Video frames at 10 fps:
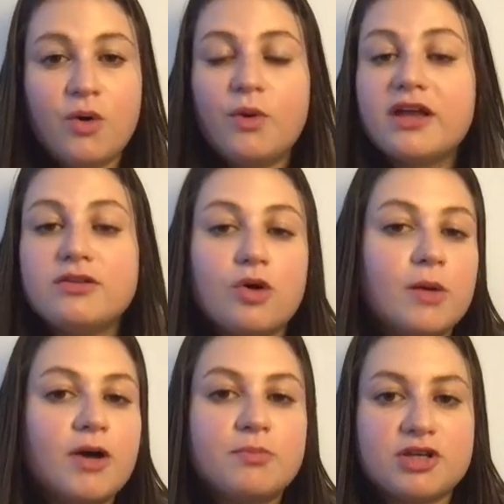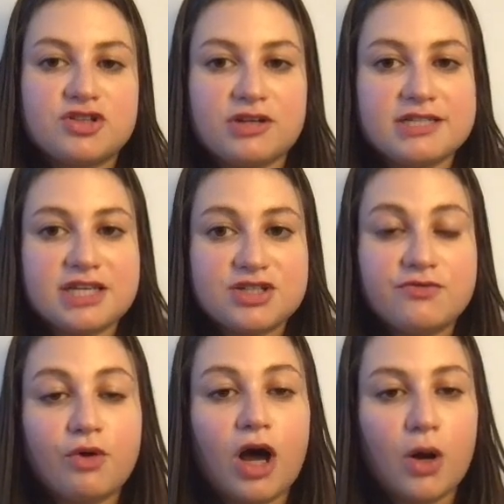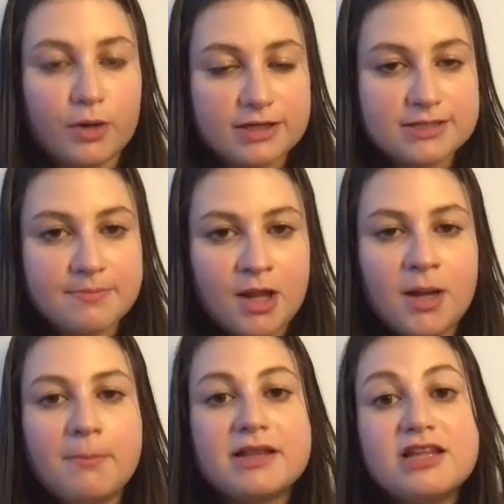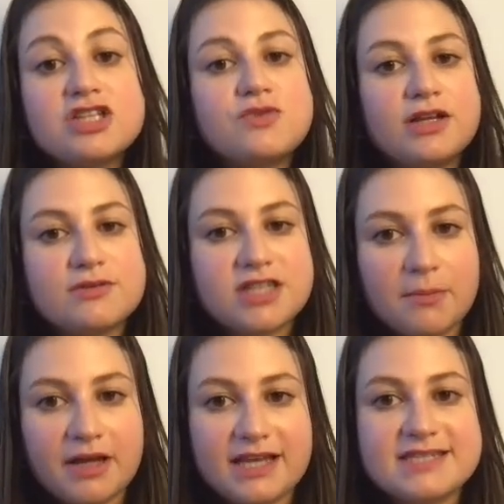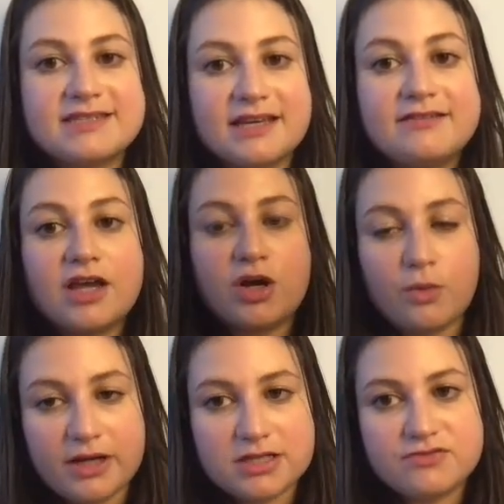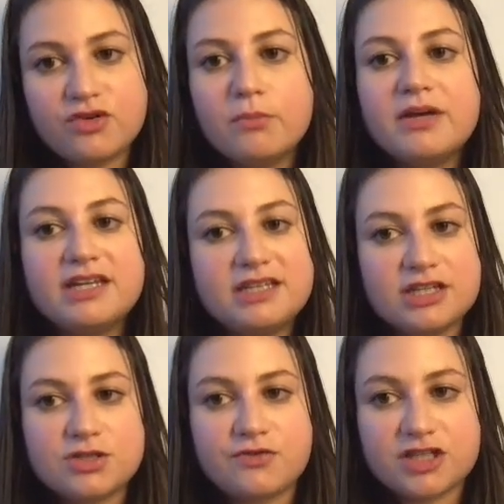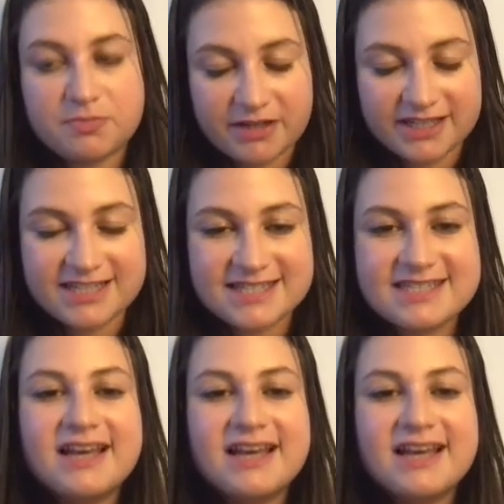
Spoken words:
We can talk about personalization for hours, but let's try to summarize 3 takeaways for many years of experience,